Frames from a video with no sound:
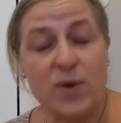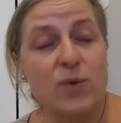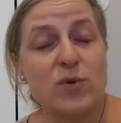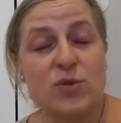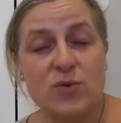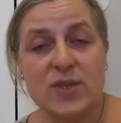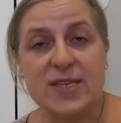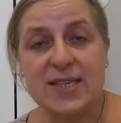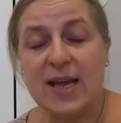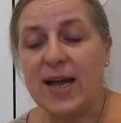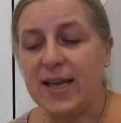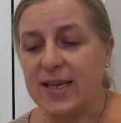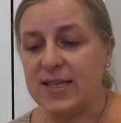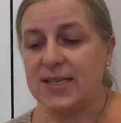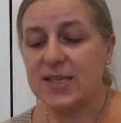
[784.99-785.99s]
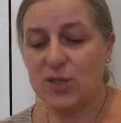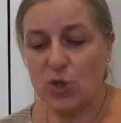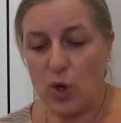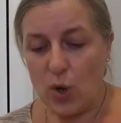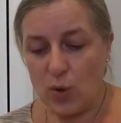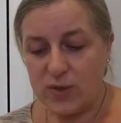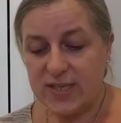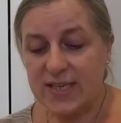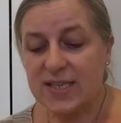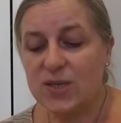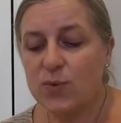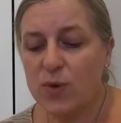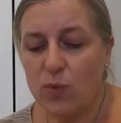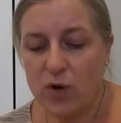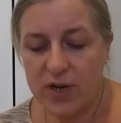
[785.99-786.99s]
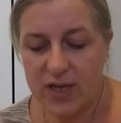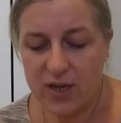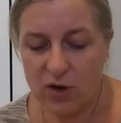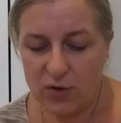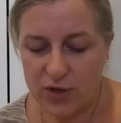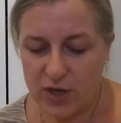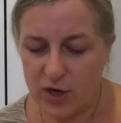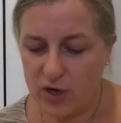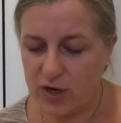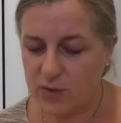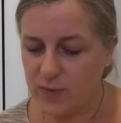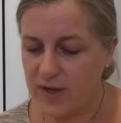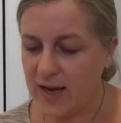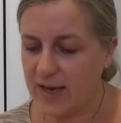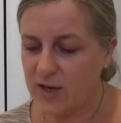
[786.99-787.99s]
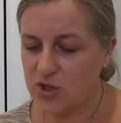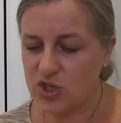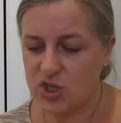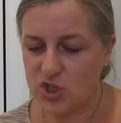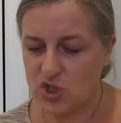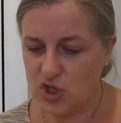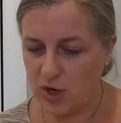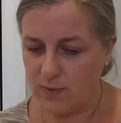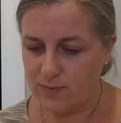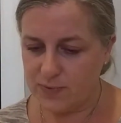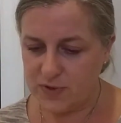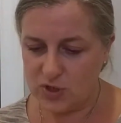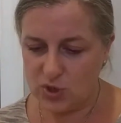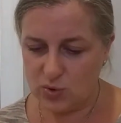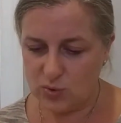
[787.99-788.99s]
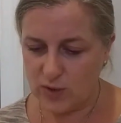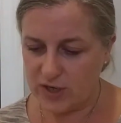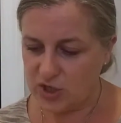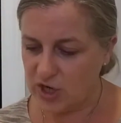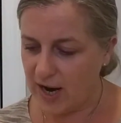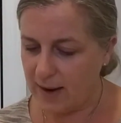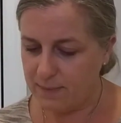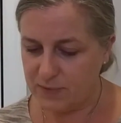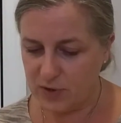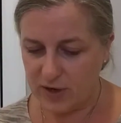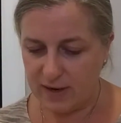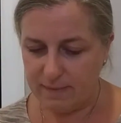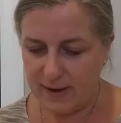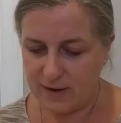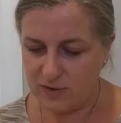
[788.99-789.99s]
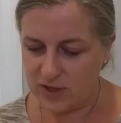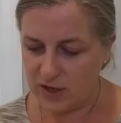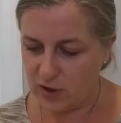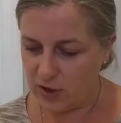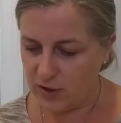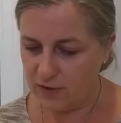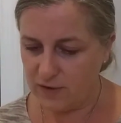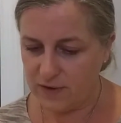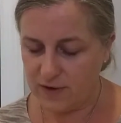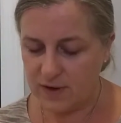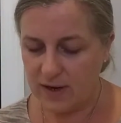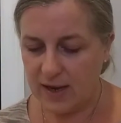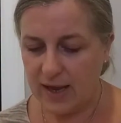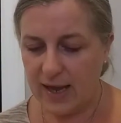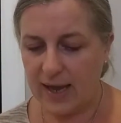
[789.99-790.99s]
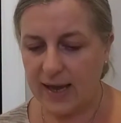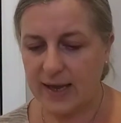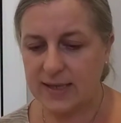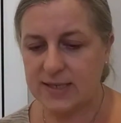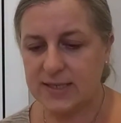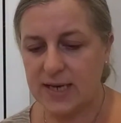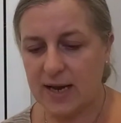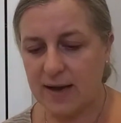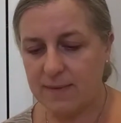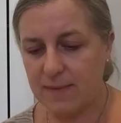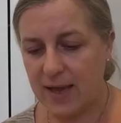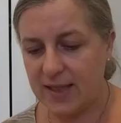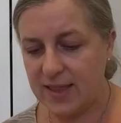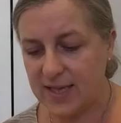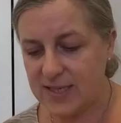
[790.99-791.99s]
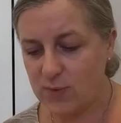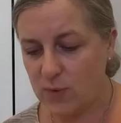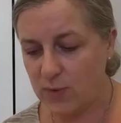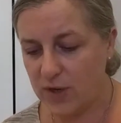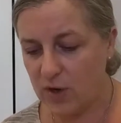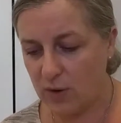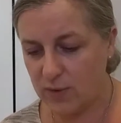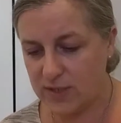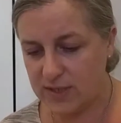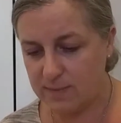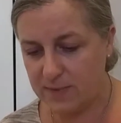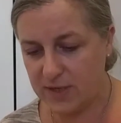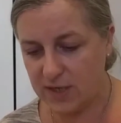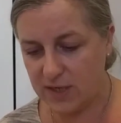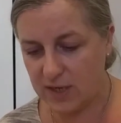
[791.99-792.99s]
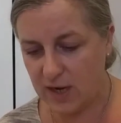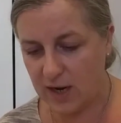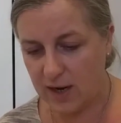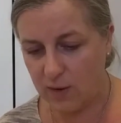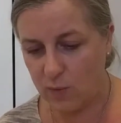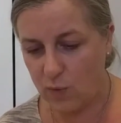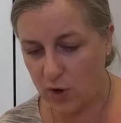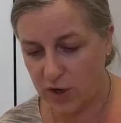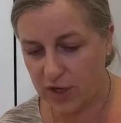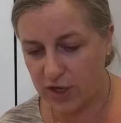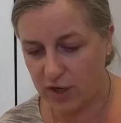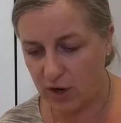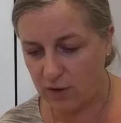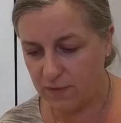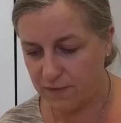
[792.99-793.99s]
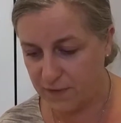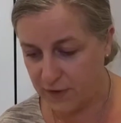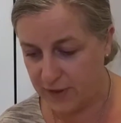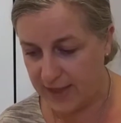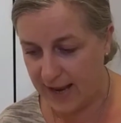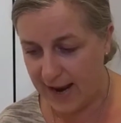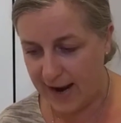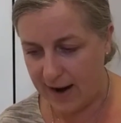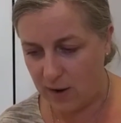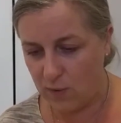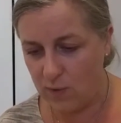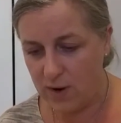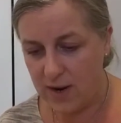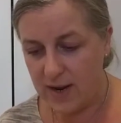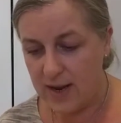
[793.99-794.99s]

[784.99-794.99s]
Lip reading: We will do the science. So since we're working on the earth, we kind of just jumped to a chapter about the earth. And that's what we're going to be working on for now.